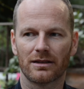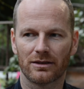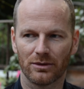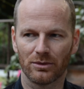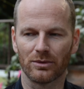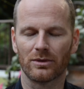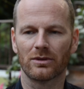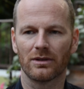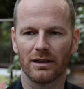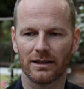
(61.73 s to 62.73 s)
dude,
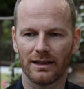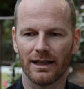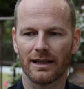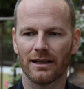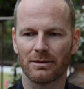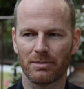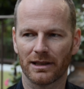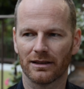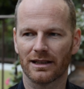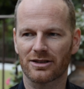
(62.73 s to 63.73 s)
and he had like a
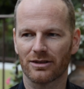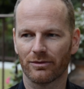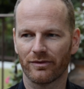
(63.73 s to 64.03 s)
big collection of